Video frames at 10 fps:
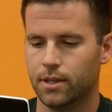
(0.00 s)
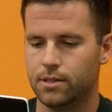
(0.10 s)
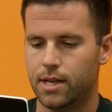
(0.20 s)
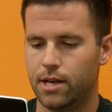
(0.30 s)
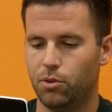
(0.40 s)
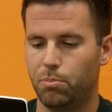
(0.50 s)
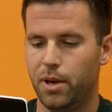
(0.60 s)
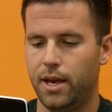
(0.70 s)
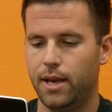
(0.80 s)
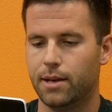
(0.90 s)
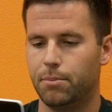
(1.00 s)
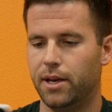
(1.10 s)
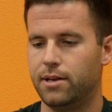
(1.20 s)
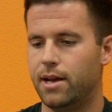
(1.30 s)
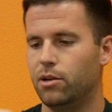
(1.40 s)
Daniel Pink, a
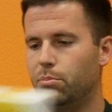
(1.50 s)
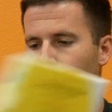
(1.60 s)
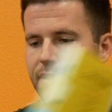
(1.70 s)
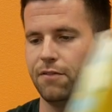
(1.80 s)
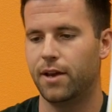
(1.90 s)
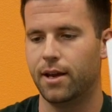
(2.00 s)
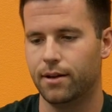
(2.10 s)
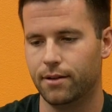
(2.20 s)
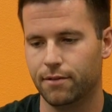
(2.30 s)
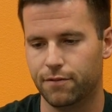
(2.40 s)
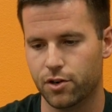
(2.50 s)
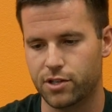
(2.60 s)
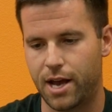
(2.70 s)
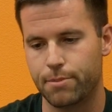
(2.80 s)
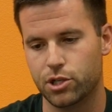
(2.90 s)
big Daniel Pink fan. First
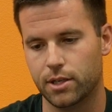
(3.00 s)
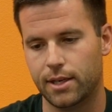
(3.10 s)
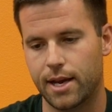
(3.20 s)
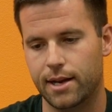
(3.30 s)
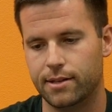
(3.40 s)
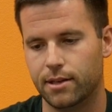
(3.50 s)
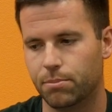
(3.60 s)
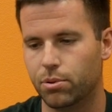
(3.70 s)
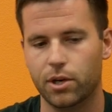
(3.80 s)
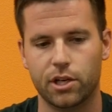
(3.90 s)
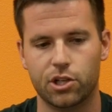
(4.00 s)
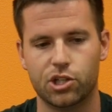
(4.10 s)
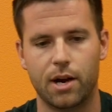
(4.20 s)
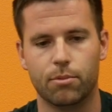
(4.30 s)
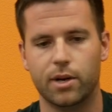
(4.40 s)
option again, it did a pretty good
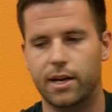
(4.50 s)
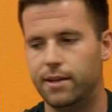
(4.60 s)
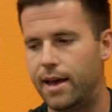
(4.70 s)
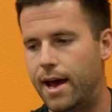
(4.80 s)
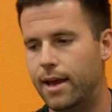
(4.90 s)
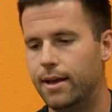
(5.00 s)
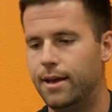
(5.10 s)
job reading that.